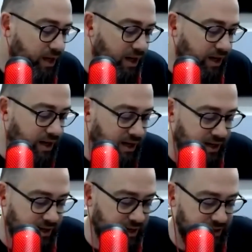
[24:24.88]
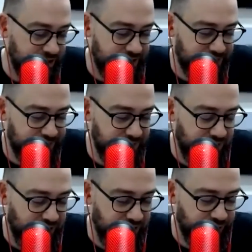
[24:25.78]
uh, and it's
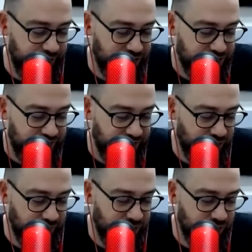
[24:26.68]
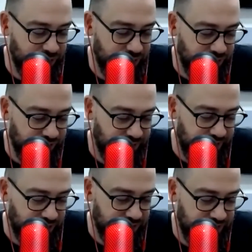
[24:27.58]
kind of an interesting topic to, to talk
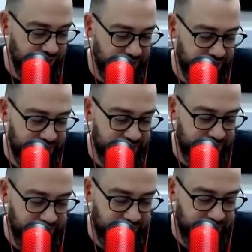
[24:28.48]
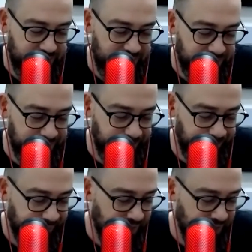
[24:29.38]
about, is um,